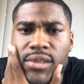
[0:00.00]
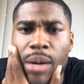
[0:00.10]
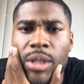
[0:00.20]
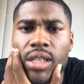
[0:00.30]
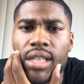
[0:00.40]

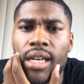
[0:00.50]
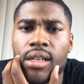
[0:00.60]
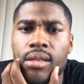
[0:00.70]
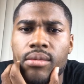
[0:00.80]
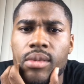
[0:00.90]
going to look that
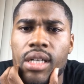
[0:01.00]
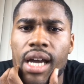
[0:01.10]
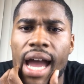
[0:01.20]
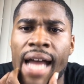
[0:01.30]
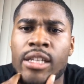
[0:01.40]
up.
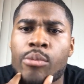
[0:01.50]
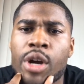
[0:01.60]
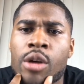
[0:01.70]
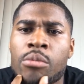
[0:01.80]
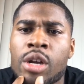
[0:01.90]
At the
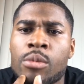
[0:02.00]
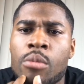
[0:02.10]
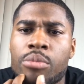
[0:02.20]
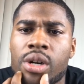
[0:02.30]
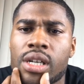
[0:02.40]
bare
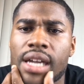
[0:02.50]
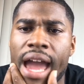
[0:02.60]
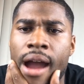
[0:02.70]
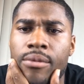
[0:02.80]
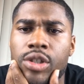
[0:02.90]
minimum, Boogie
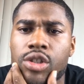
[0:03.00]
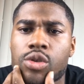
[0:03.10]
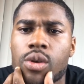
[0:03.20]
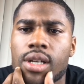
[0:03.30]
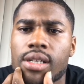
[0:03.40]
averaging
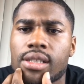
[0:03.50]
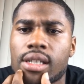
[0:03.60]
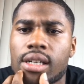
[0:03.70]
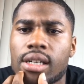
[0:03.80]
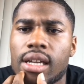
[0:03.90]
20 and
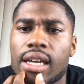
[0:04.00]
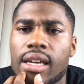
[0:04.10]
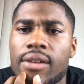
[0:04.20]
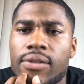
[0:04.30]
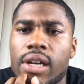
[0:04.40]
10
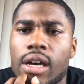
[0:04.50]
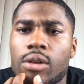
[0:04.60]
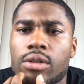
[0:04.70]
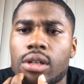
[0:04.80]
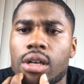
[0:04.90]
if he
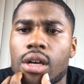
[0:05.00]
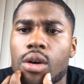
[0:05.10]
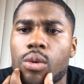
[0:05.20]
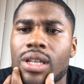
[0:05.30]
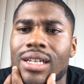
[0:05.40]
healthy.
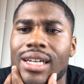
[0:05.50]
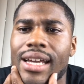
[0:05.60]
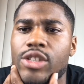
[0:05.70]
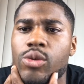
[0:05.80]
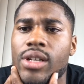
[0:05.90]
We looking
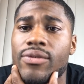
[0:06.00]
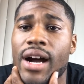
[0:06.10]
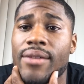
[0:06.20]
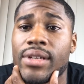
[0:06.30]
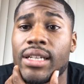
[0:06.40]
at
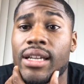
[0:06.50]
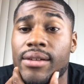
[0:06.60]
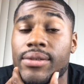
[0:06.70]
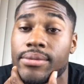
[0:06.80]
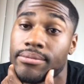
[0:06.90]
25 and 11.